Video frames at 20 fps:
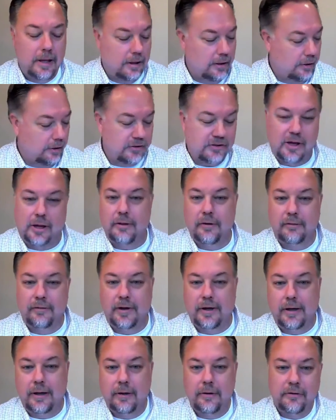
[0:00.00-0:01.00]
There's other
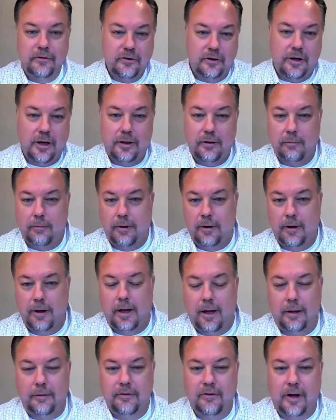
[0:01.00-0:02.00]
videos. Another
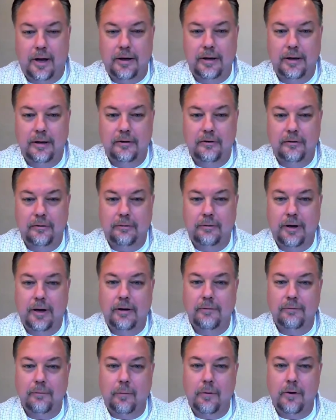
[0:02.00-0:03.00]
one Tanya's
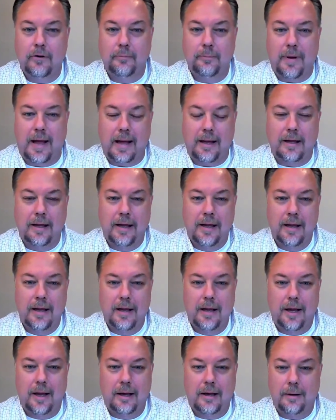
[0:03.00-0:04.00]
created for us back
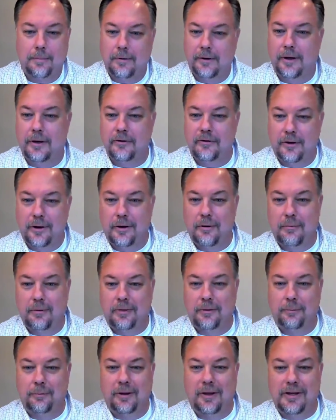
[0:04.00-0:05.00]
a couple of years ago with
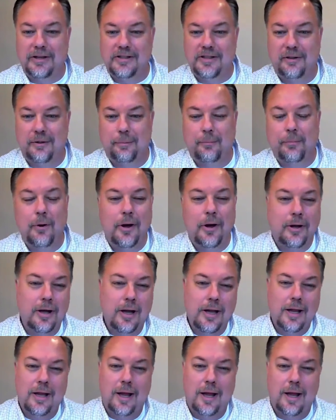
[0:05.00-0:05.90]
the release of the book,